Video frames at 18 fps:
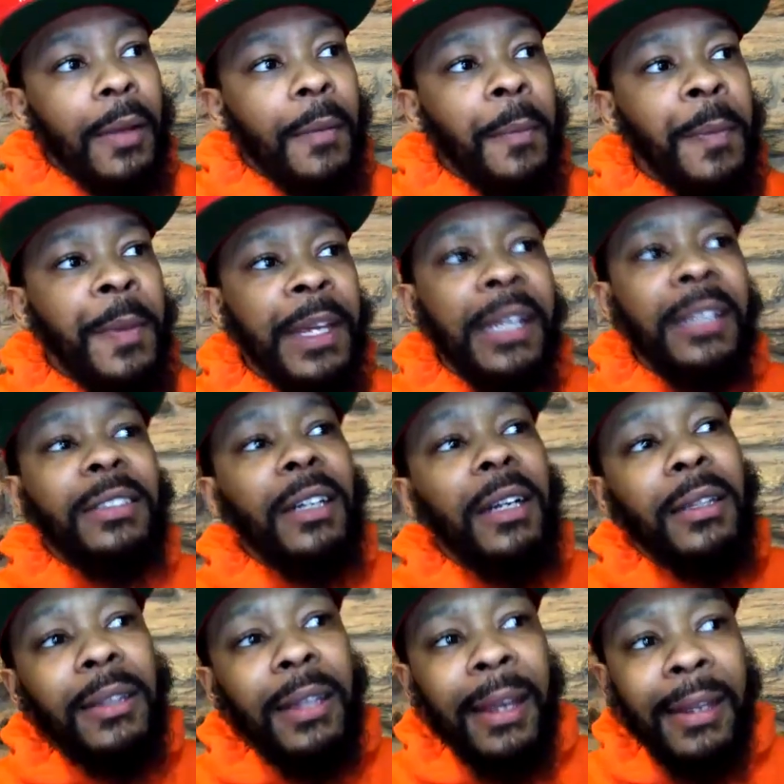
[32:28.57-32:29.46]
These are
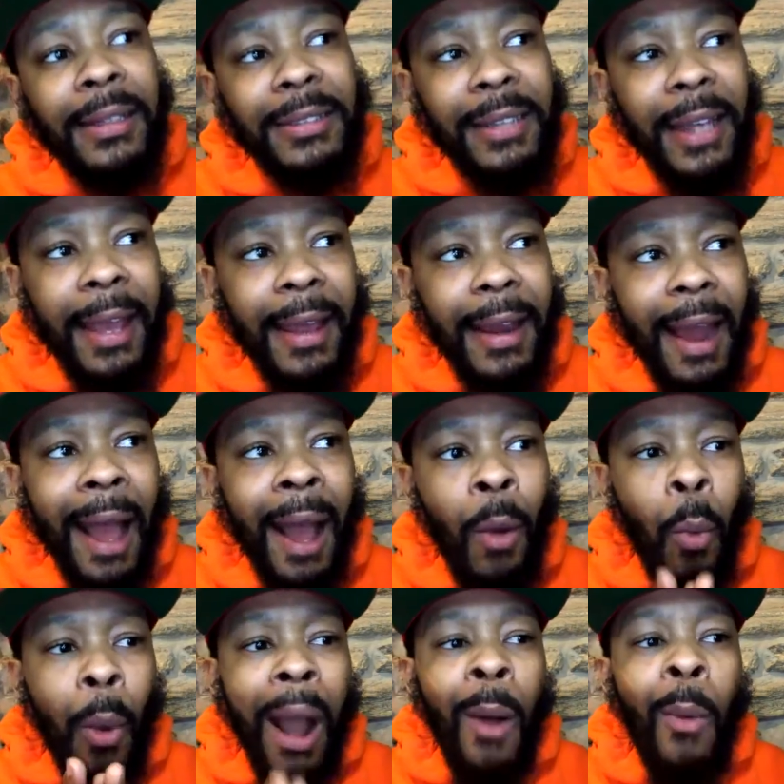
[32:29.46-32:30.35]
the things that
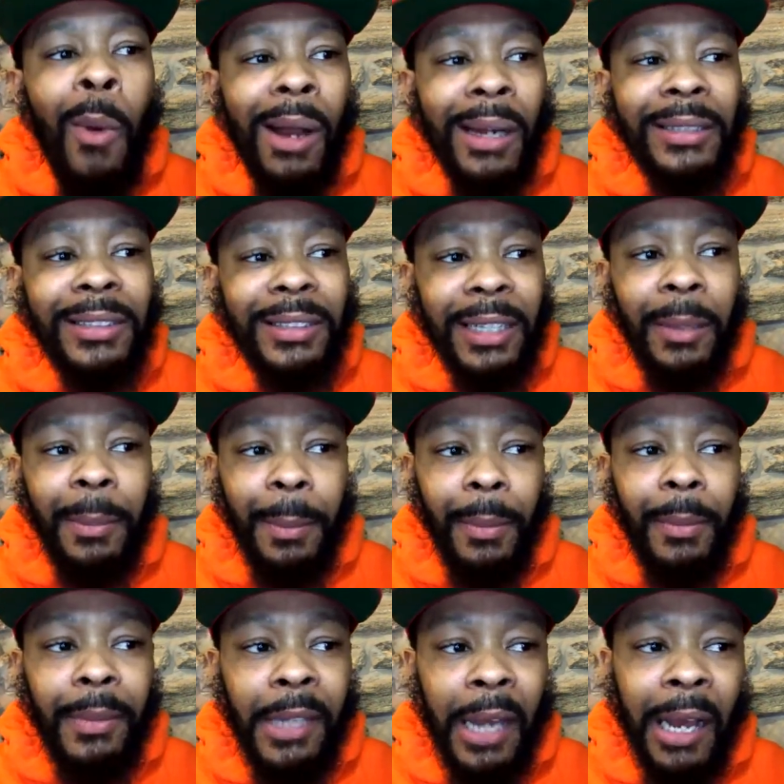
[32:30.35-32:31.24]
I want to see
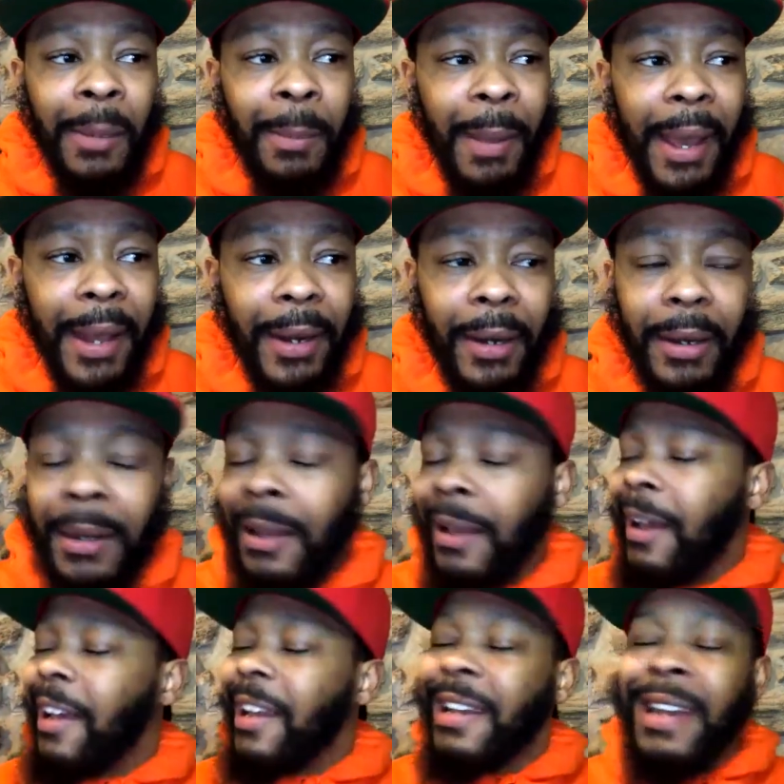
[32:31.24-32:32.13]
done better.
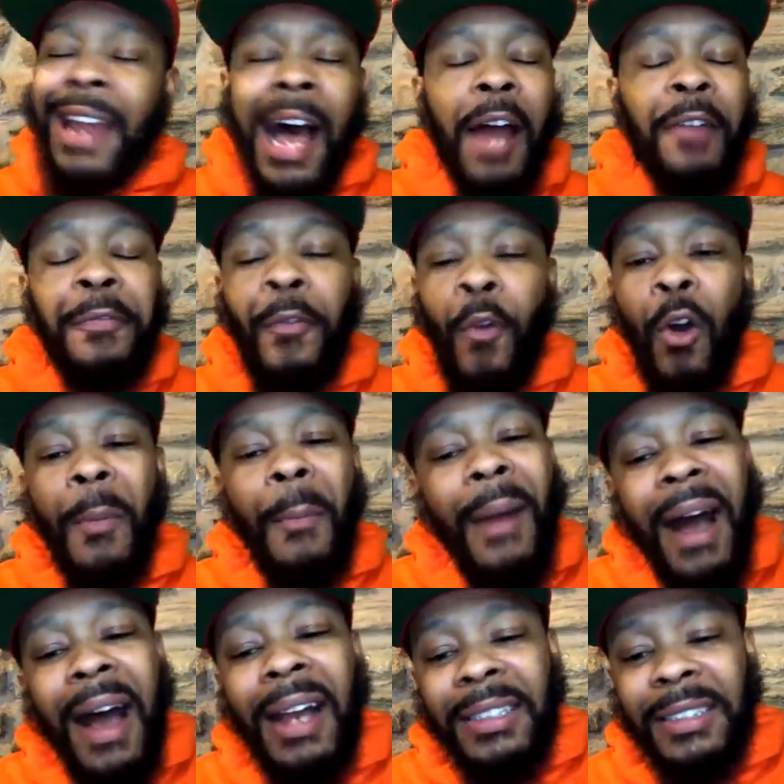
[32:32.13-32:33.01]
Not for
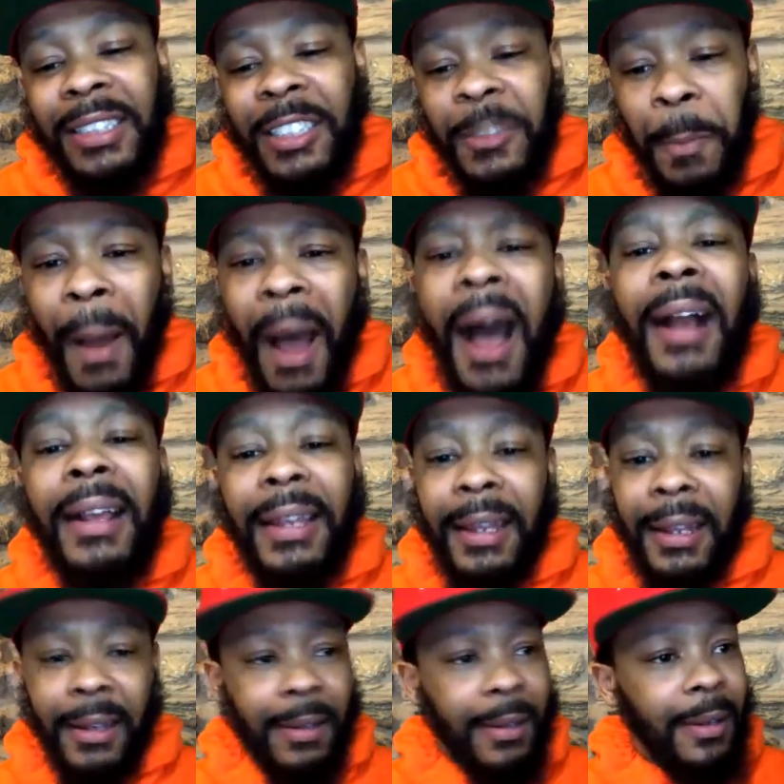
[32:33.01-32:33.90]
Maj's pocket.